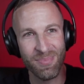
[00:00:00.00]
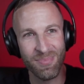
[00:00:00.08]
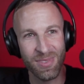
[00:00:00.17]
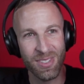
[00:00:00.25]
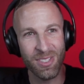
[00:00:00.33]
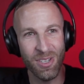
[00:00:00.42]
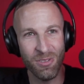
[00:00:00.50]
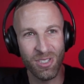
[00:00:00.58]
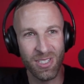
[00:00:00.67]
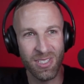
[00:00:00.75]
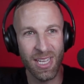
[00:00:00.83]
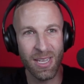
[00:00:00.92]
So she's
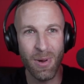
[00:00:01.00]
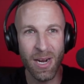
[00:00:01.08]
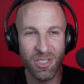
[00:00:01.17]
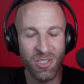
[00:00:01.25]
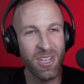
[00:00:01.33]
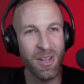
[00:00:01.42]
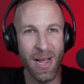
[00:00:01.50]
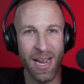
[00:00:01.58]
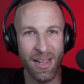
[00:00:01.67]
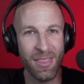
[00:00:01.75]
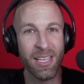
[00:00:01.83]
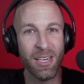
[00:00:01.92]
like, why don't you come out? I
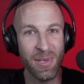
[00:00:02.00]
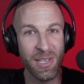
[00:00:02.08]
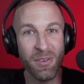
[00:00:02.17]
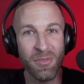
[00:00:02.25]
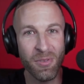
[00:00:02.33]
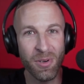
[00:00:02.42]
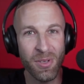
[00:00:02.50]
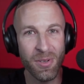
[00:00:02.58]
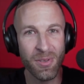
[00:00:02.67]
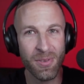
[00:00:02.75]
think it'll be good for you. Yeah.